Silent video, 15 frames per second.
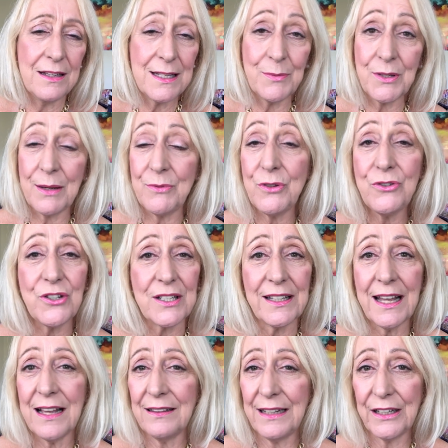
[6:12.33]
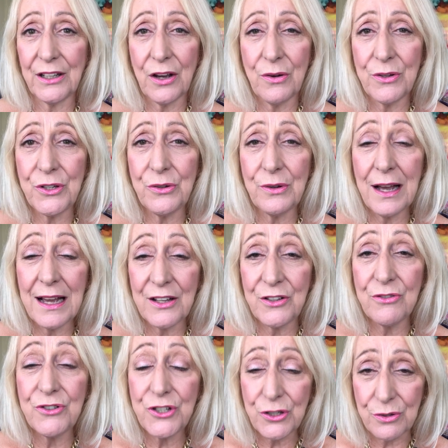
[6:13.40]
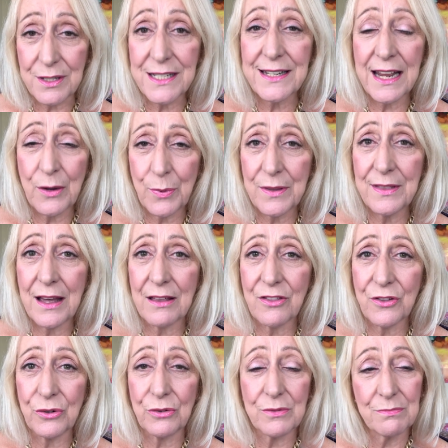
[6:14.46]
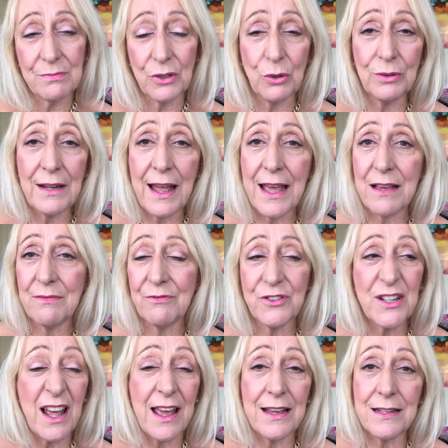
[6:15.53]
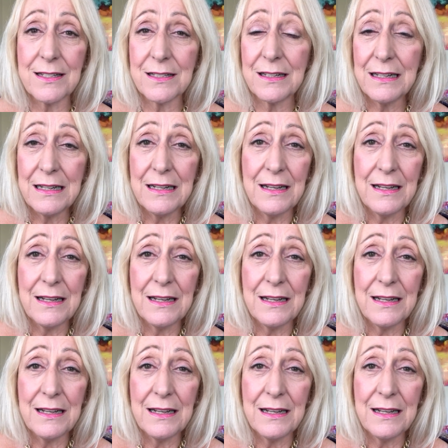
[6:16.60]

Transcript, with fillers: sometimes you just can't let go, and you and you do stay with that thought all day for days.